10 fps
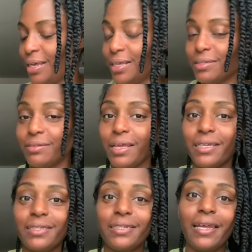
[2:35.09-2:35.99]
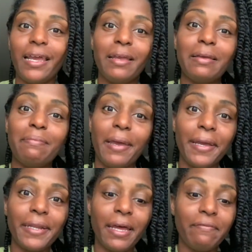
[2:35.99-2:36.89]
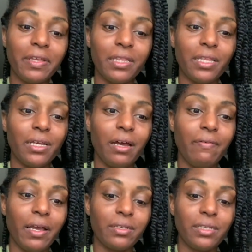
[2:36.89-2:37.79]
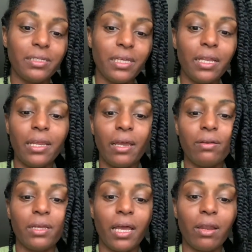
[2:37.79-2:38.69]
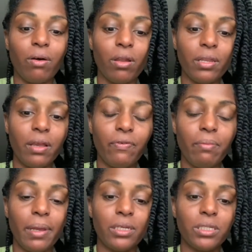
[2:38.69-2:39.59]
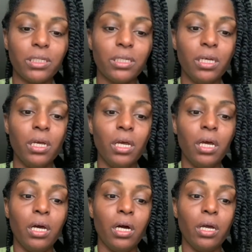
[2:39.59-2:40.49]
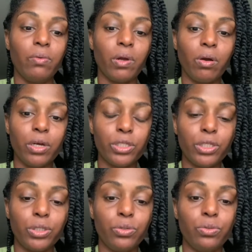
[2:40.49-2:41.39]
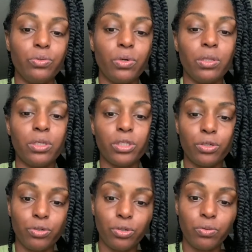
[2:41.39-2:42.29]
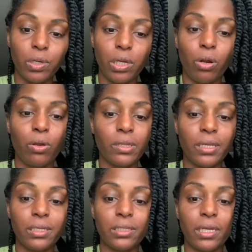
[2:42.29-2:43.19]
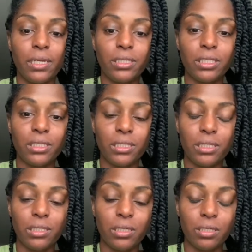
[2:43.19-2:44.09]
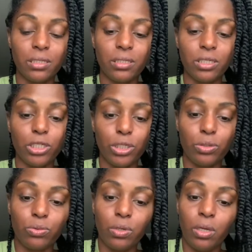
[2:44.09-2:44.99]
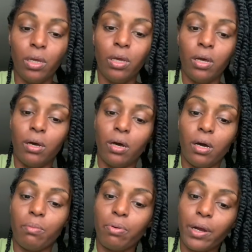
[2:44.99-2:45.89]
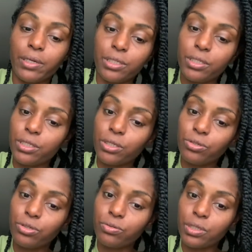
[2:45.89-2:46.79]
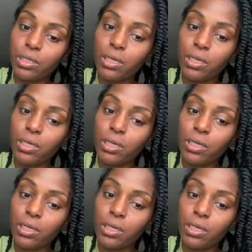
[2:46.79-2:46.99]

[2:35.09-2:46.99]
So that's today, May 11th. I've actually sat down and got all the information in regards to the surgery and all the things I need to do prior to the surgery.